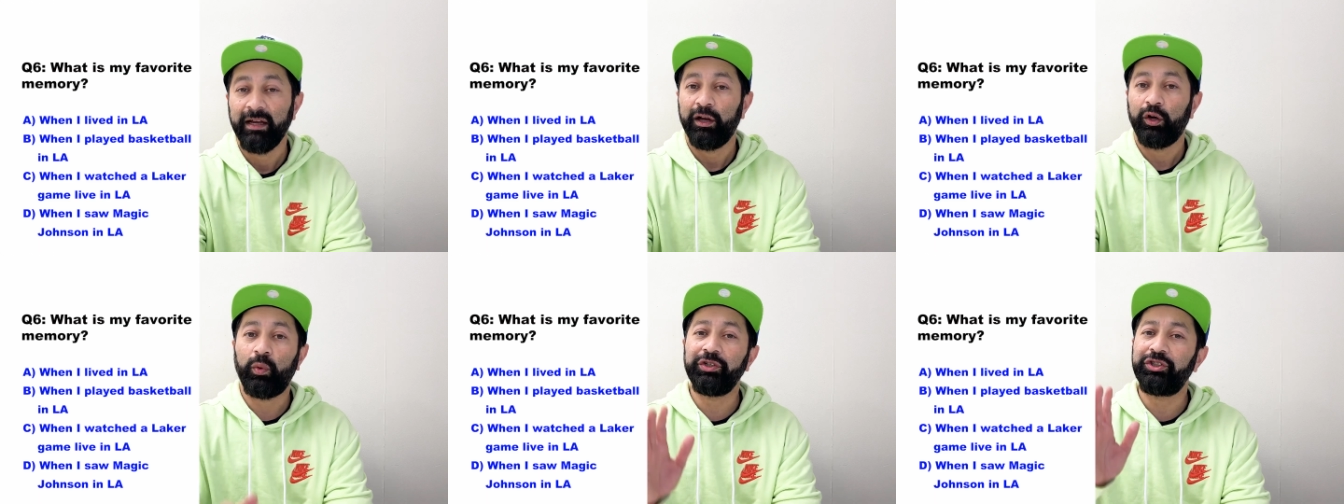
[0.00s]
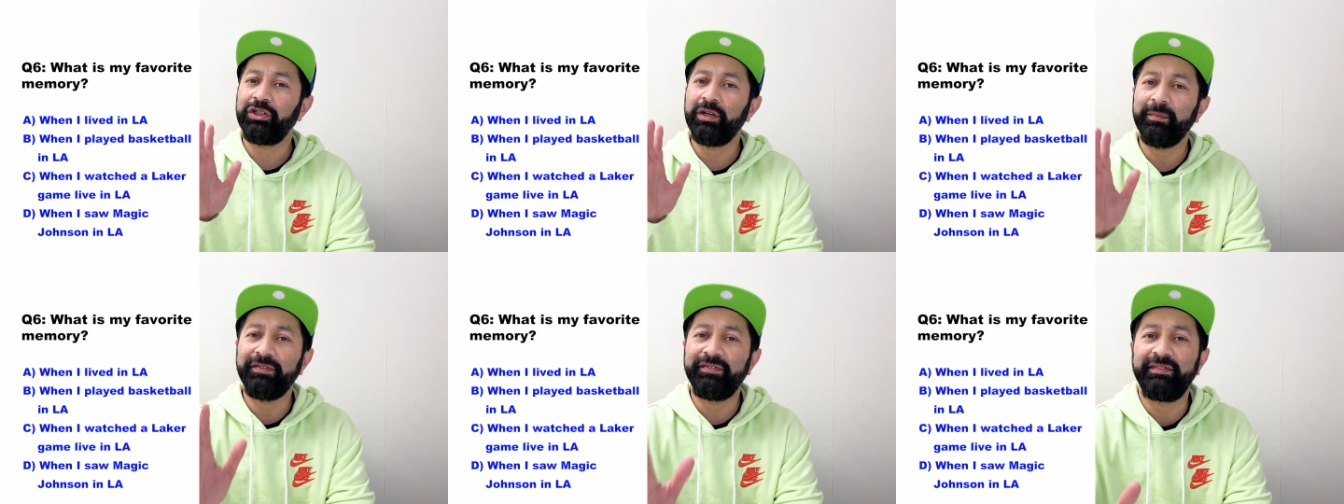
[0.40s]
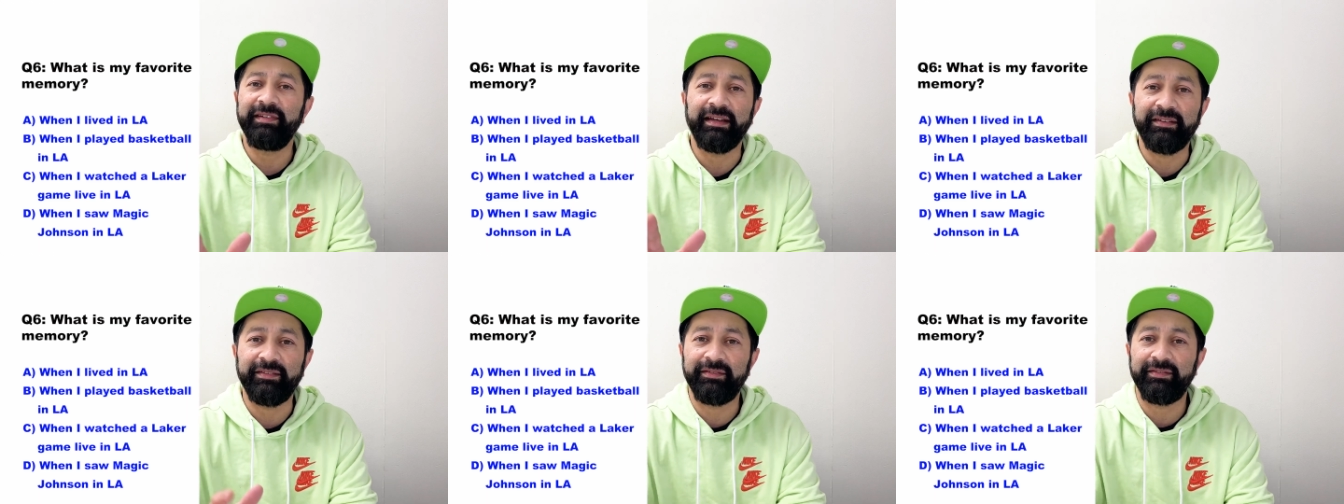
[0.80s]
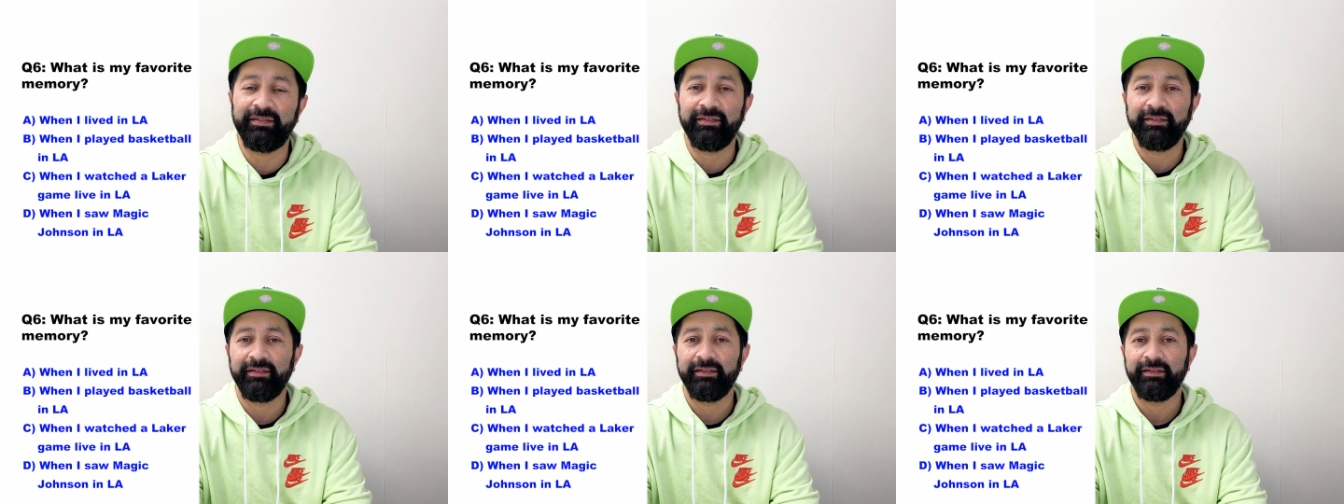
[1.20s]
Question number
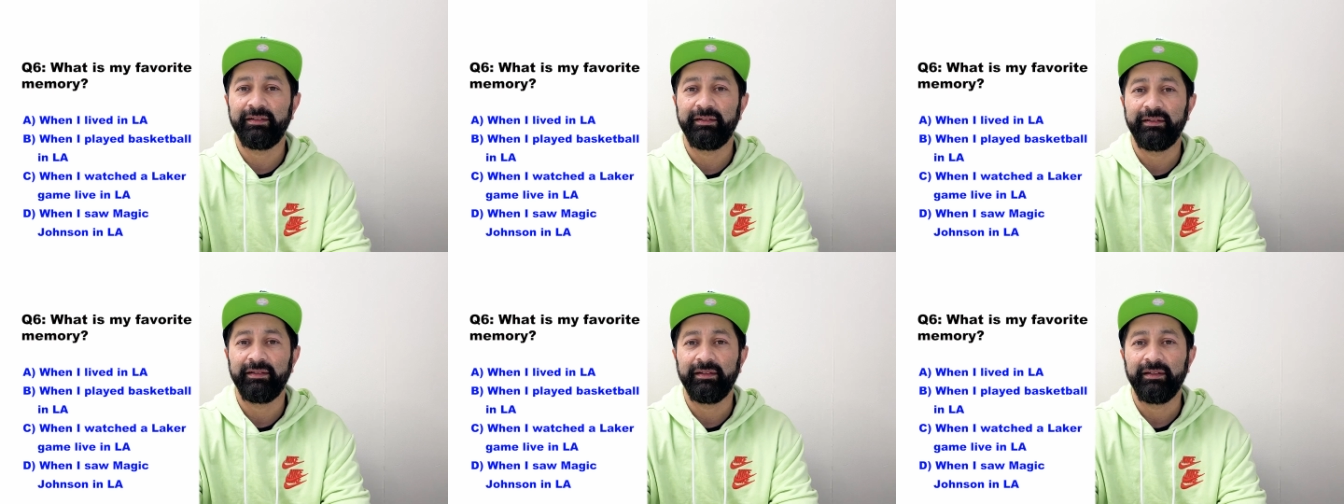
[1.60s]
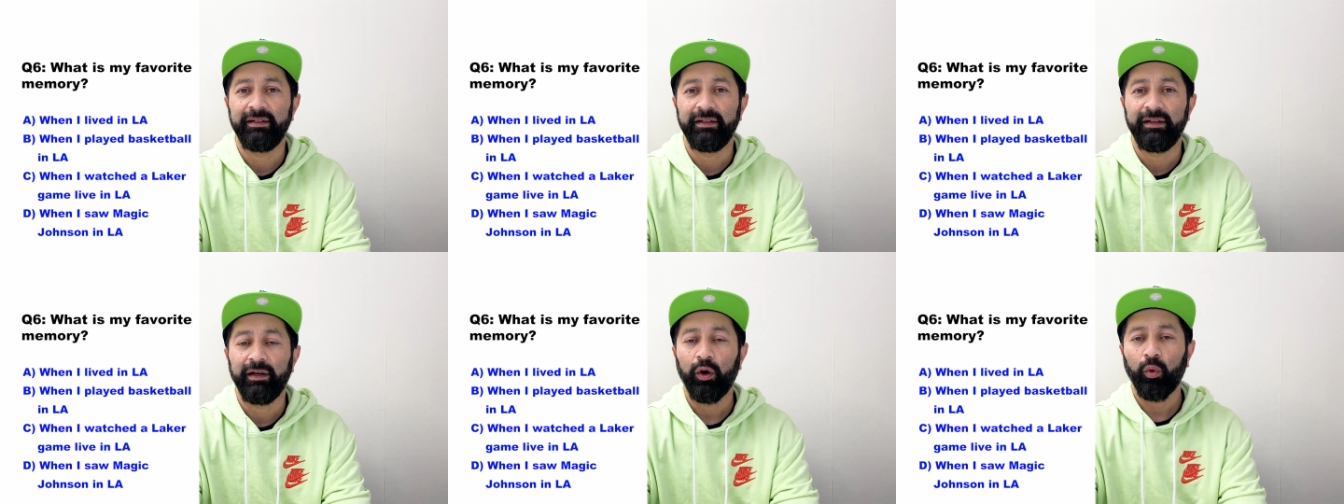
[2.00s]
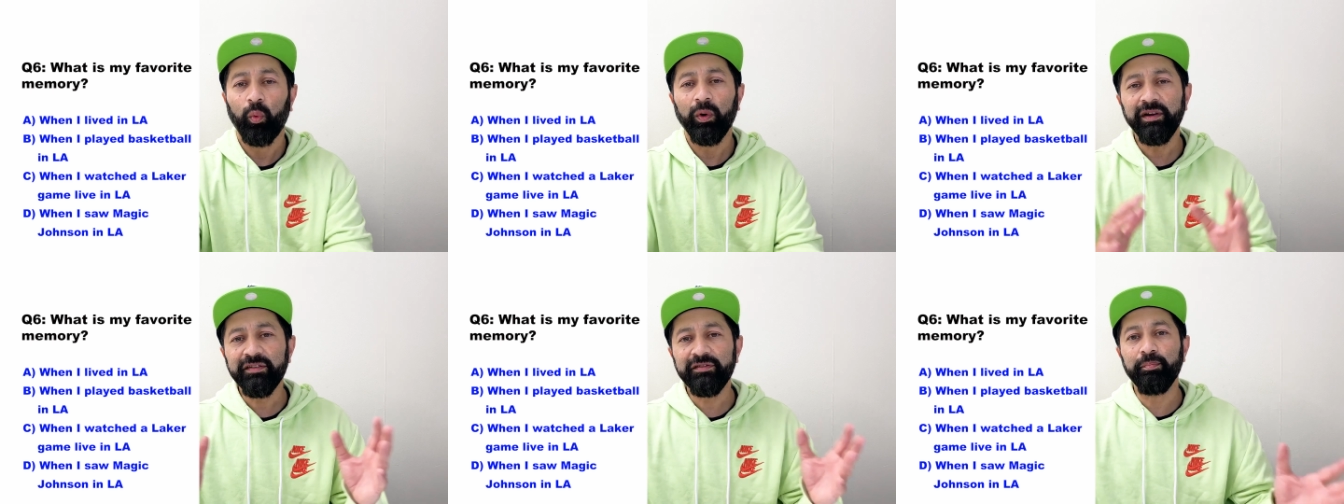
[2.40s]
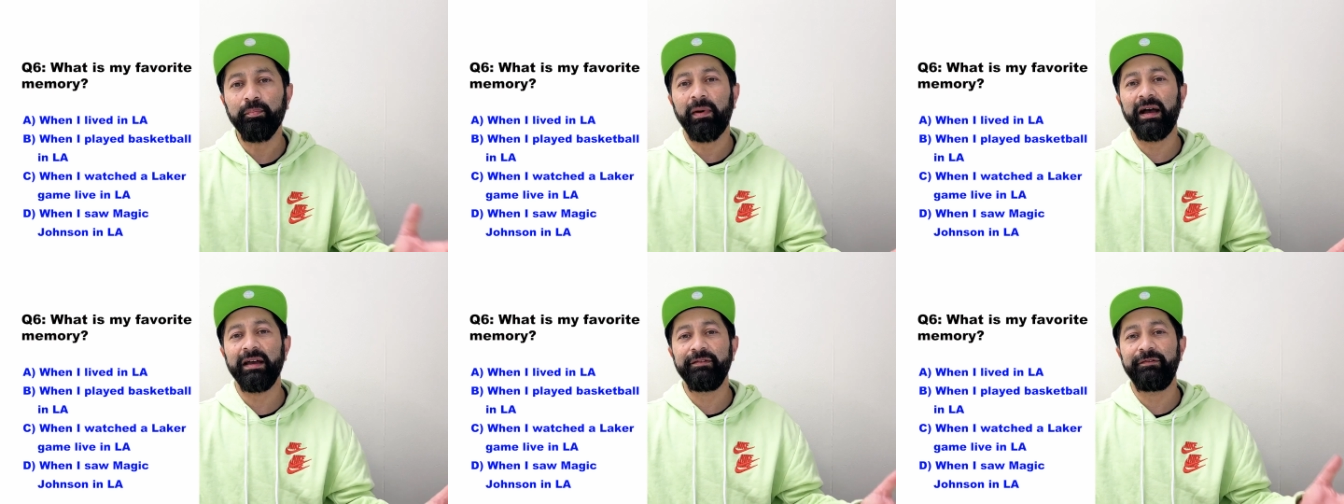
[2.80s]
six, what is
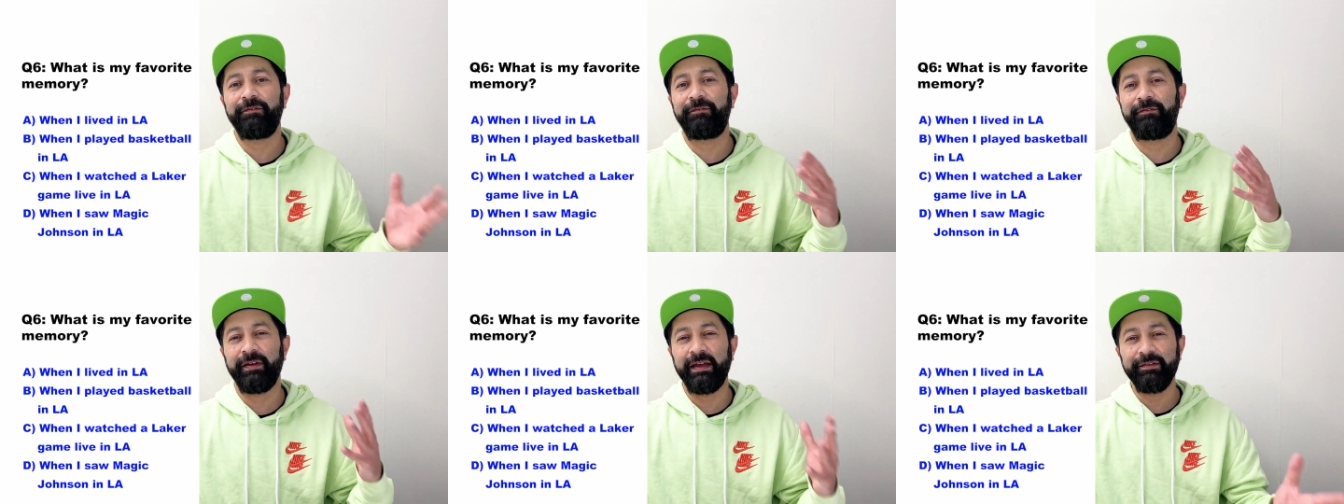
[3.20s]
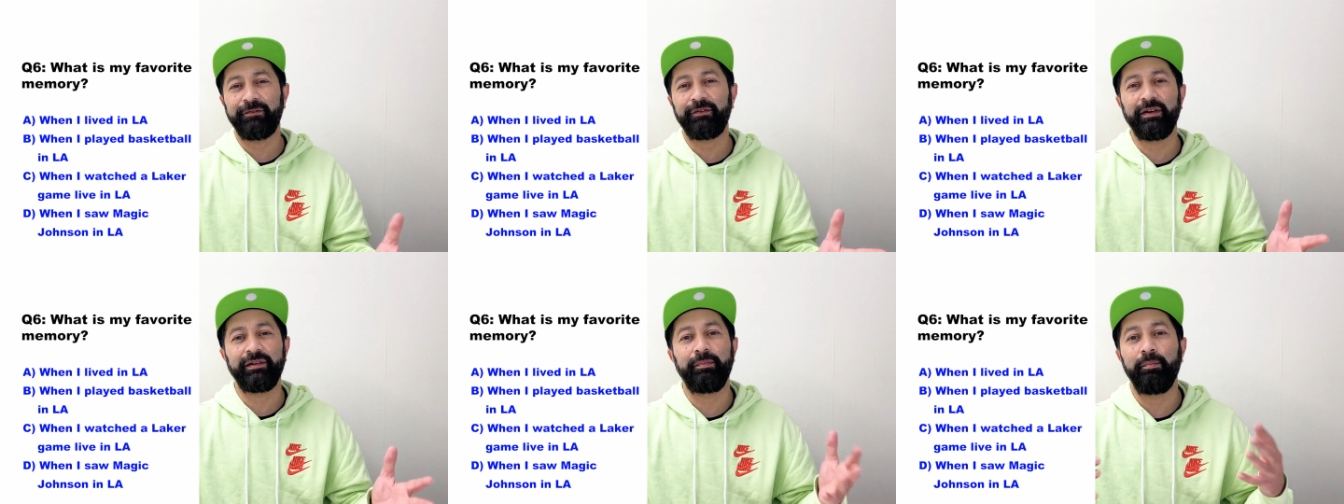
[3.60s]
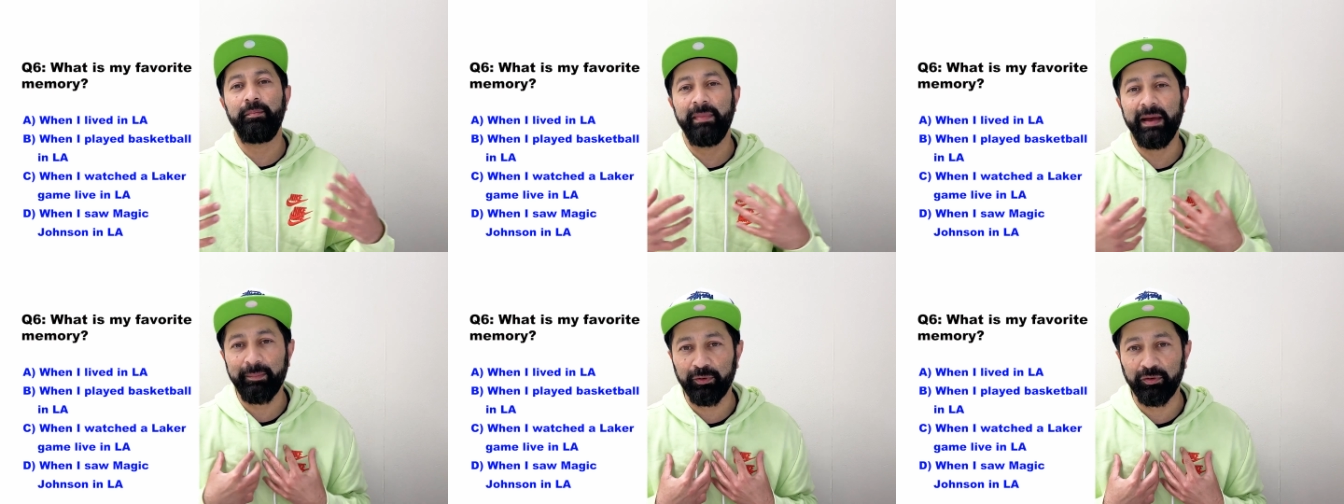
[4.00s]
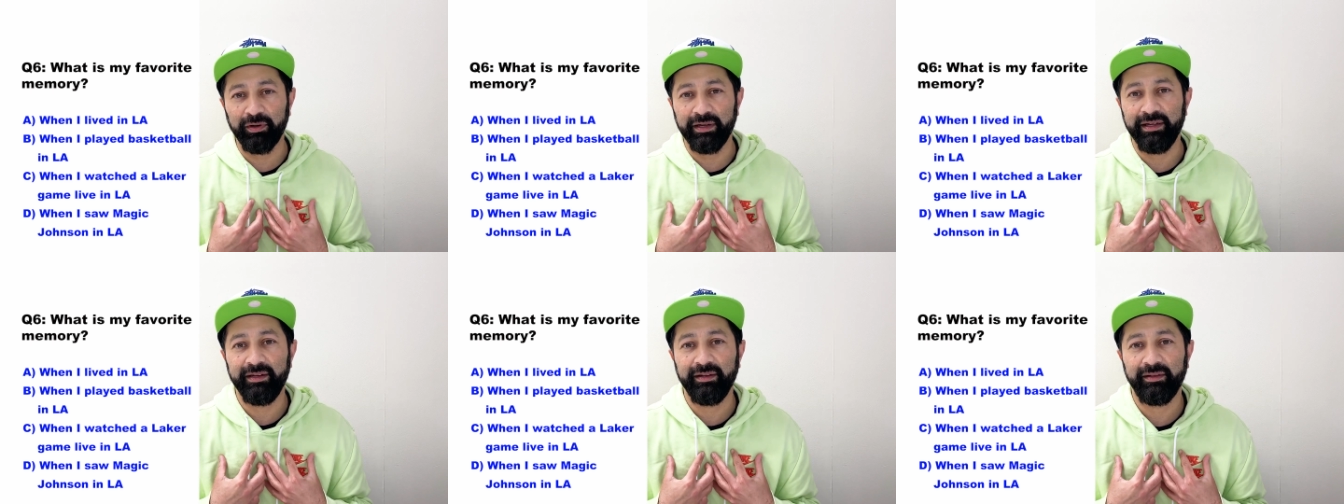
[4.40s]
my favorite
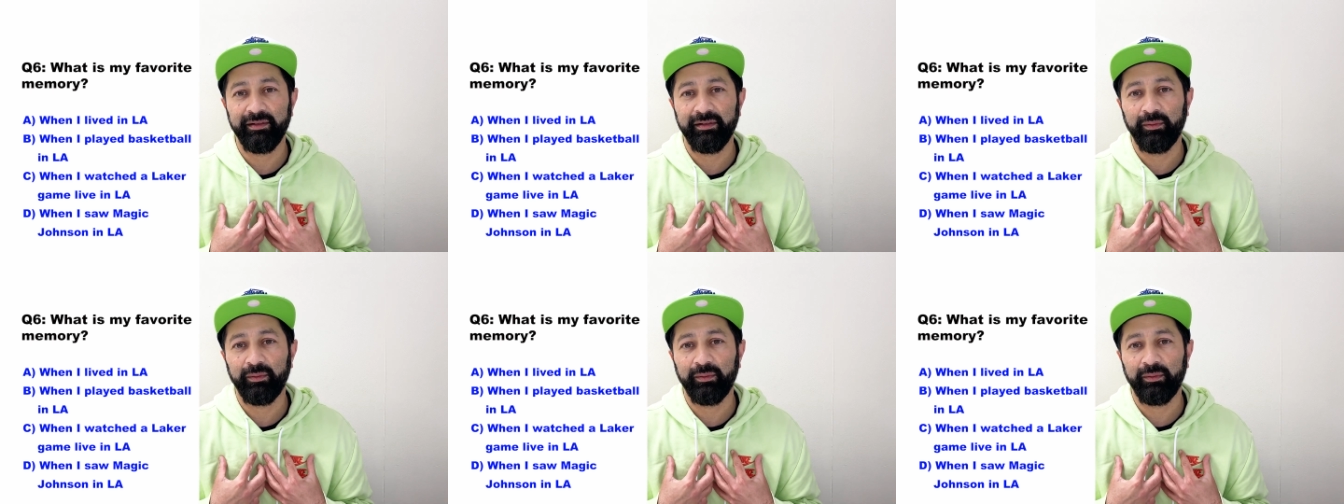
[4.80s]
memory?